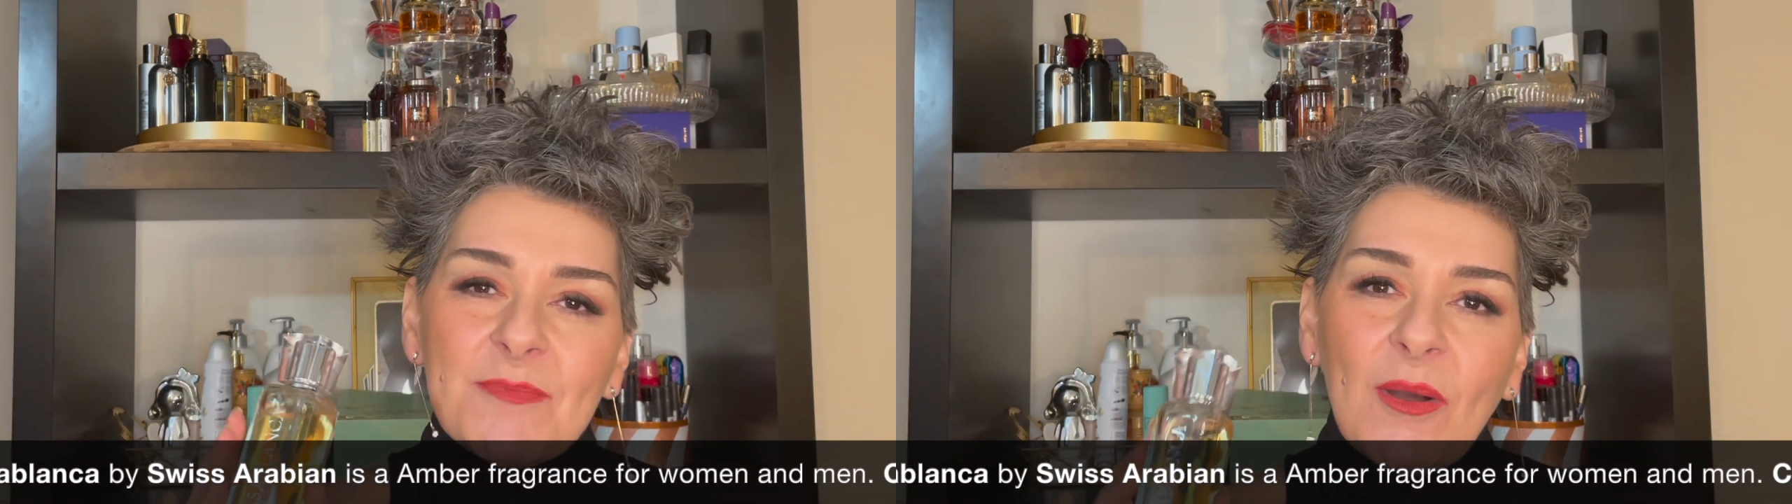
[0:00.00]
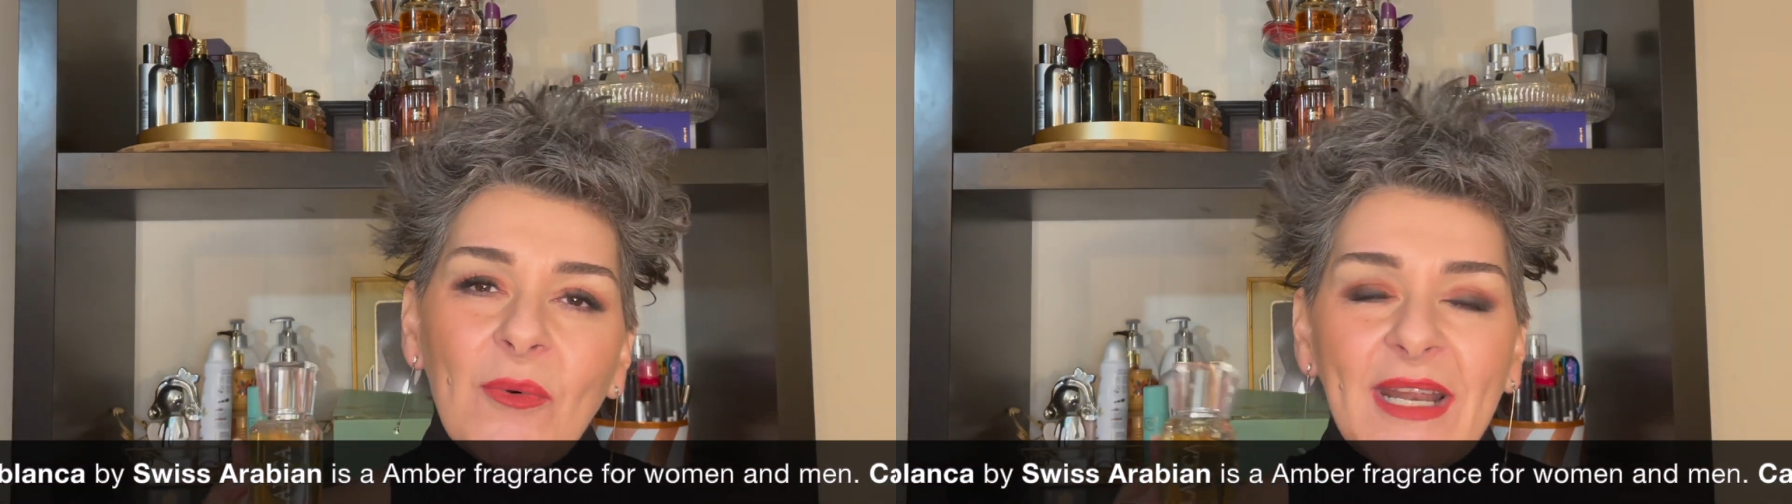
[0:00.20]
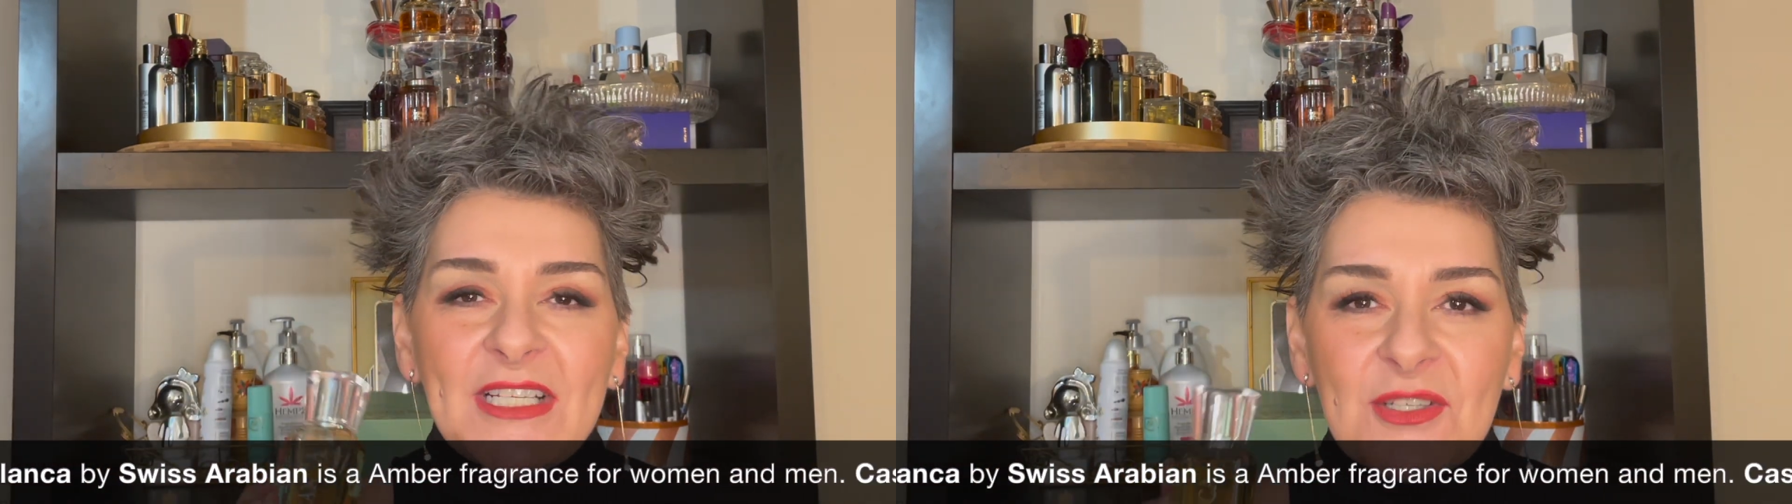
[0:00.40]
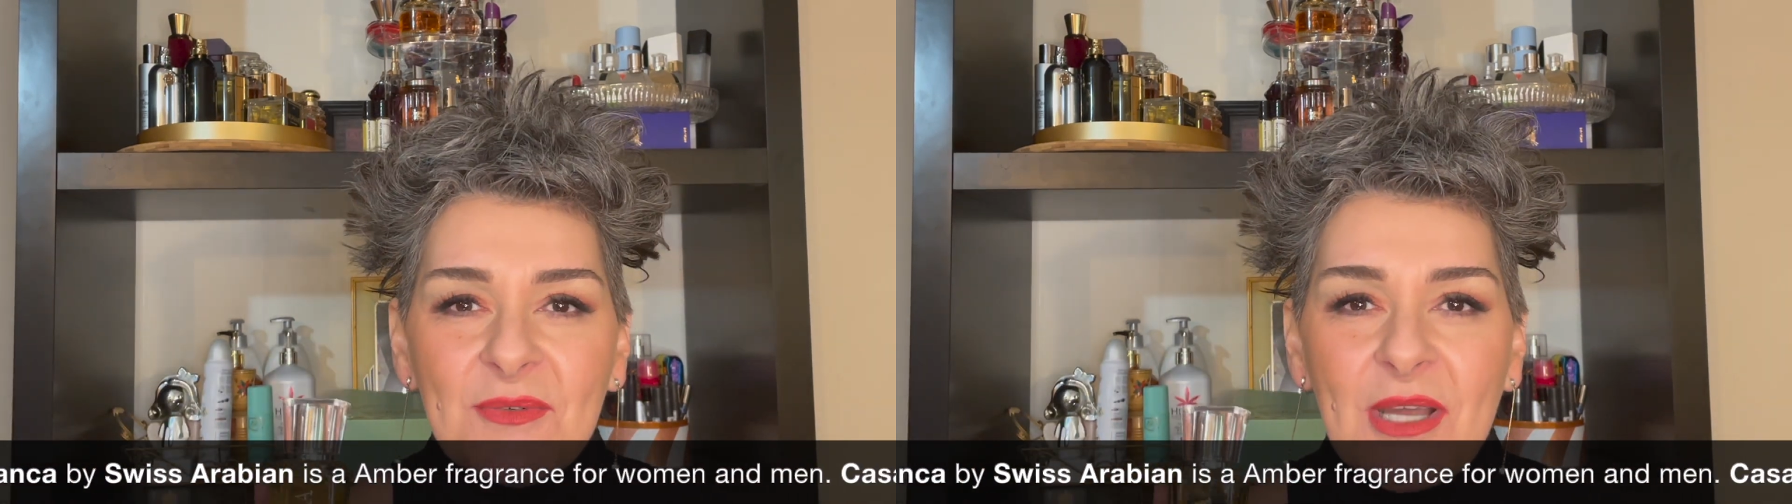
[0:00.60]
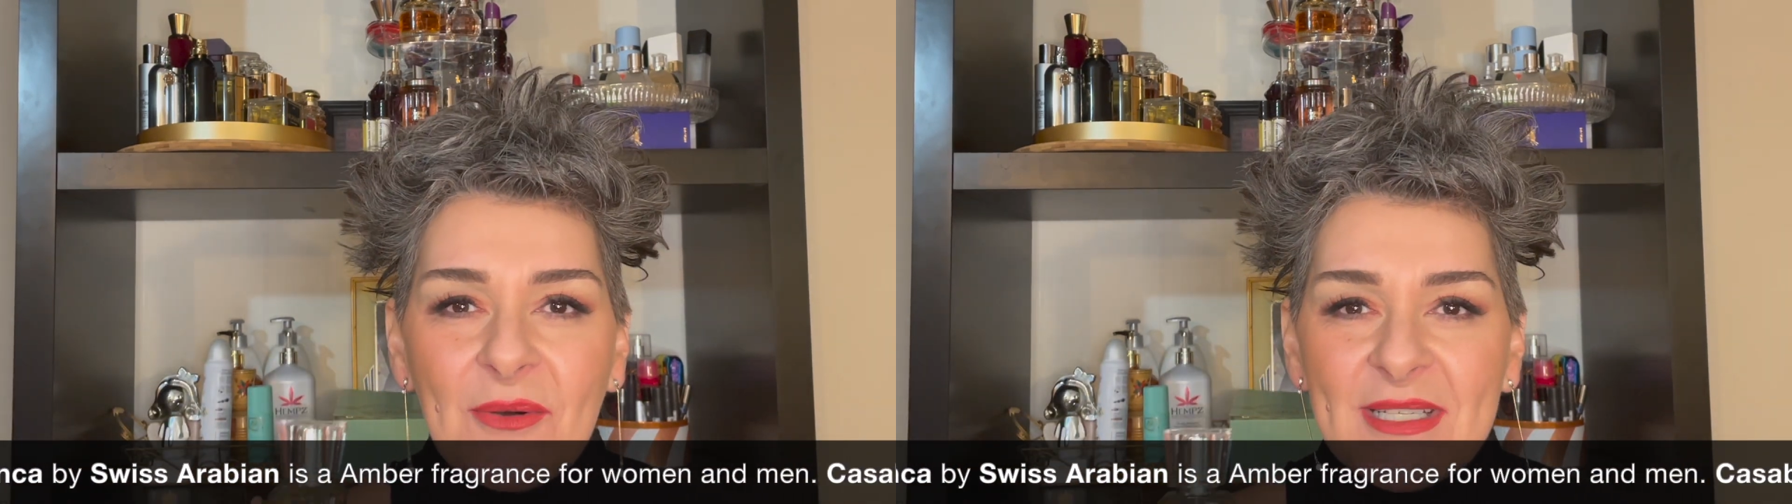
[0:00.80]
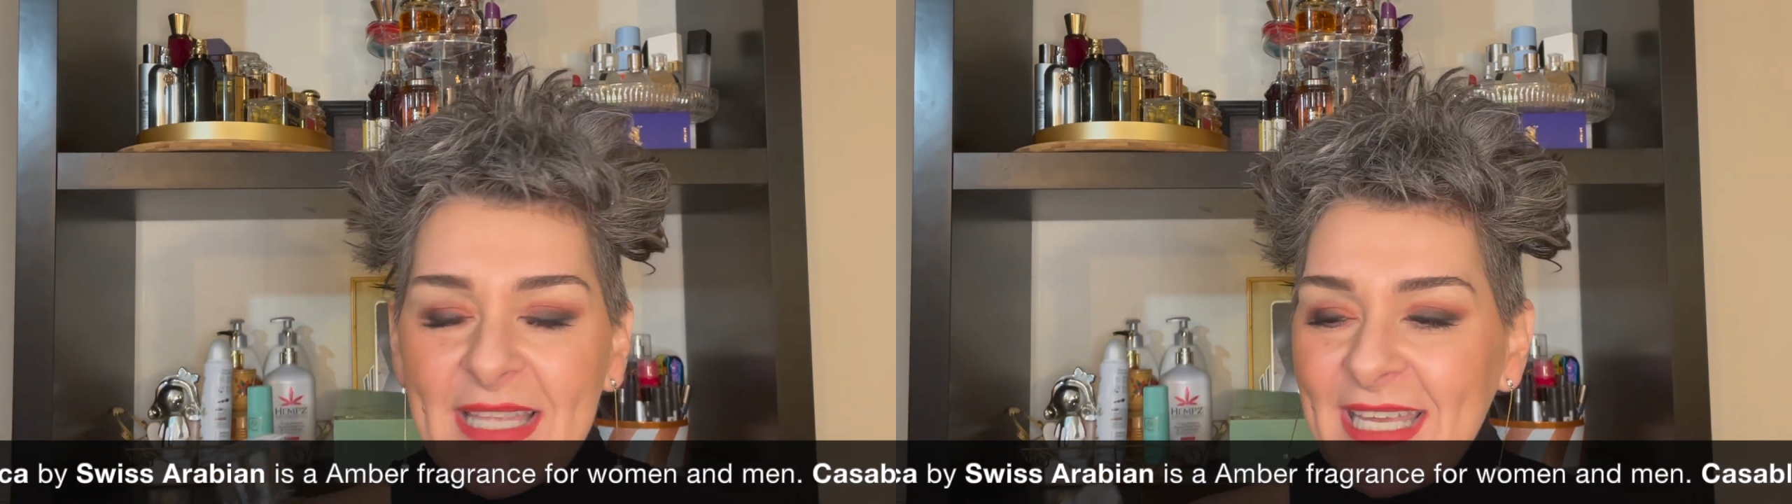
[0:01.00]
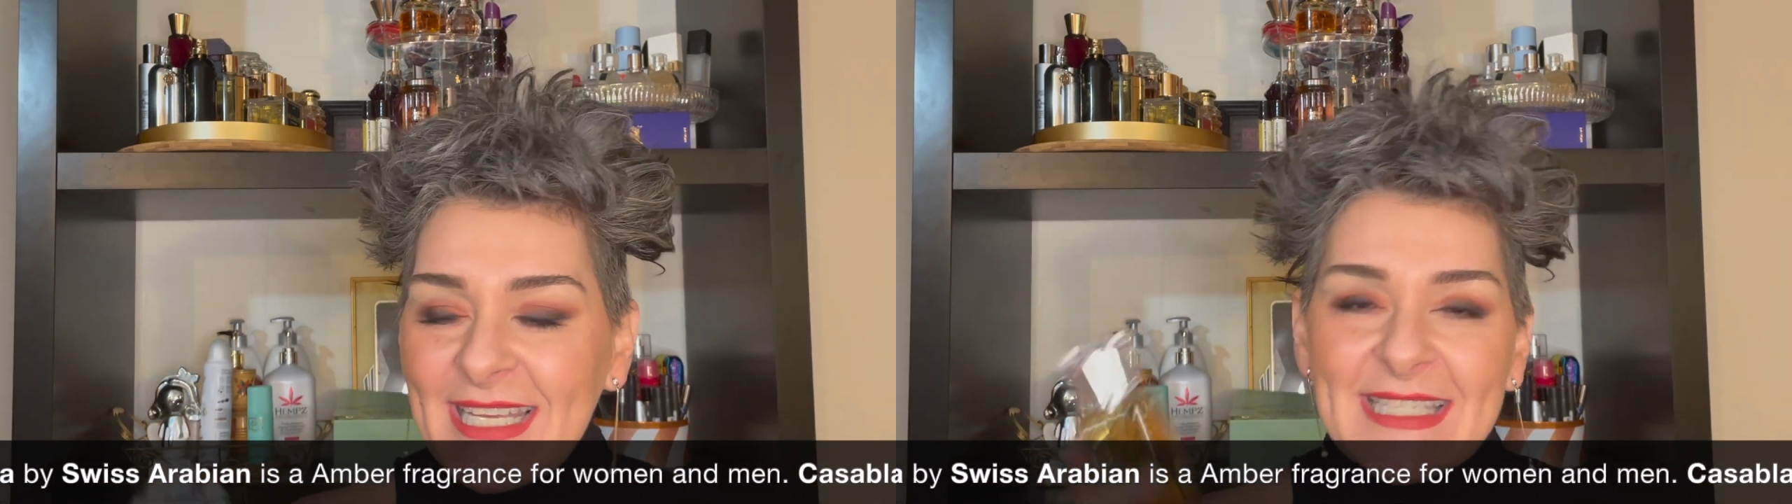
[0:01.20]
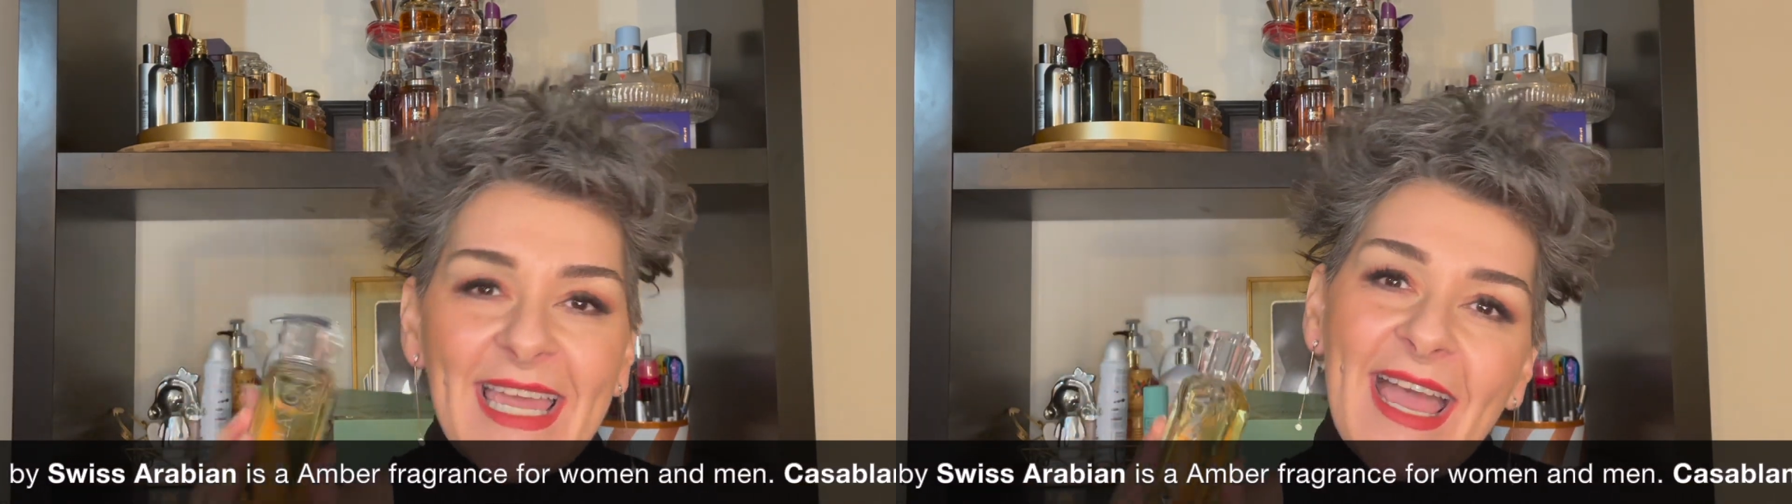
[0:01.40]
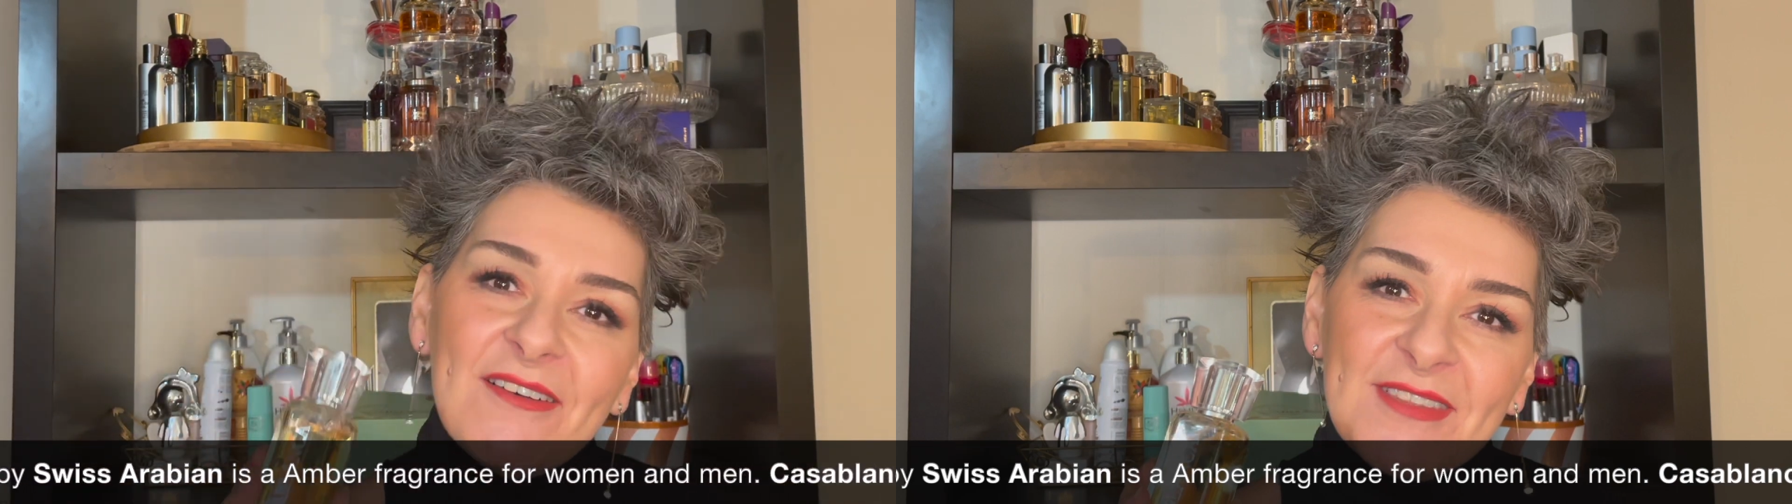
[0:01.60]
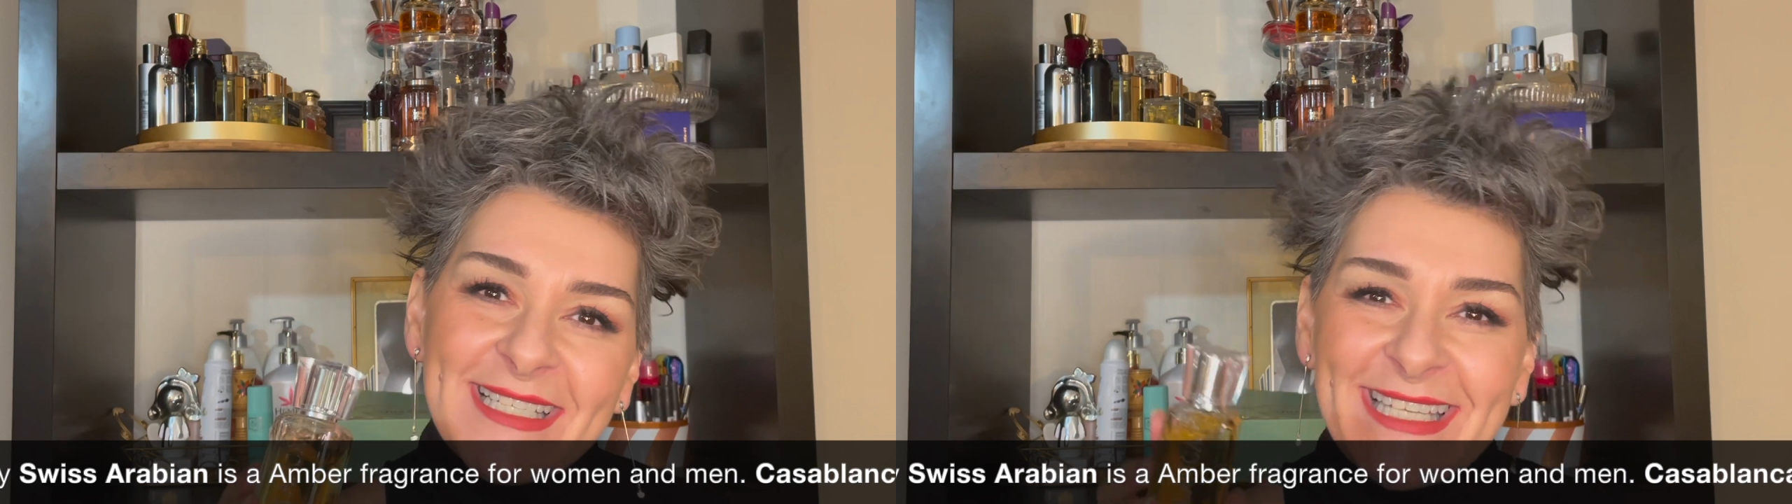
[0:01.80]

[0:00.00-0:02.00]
but what I do know is that yes, I have this.